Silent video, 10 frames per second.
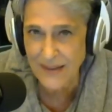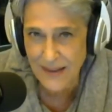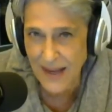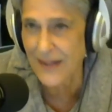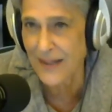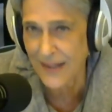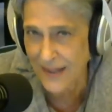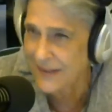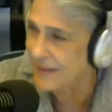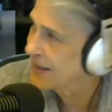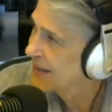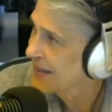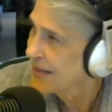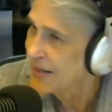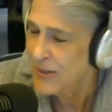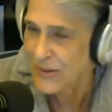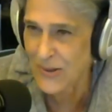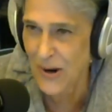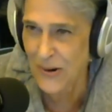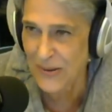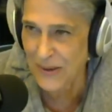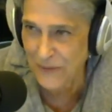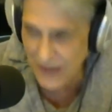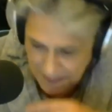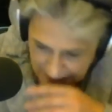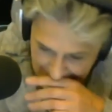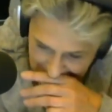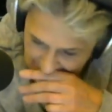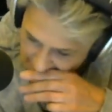and get killed. So the female,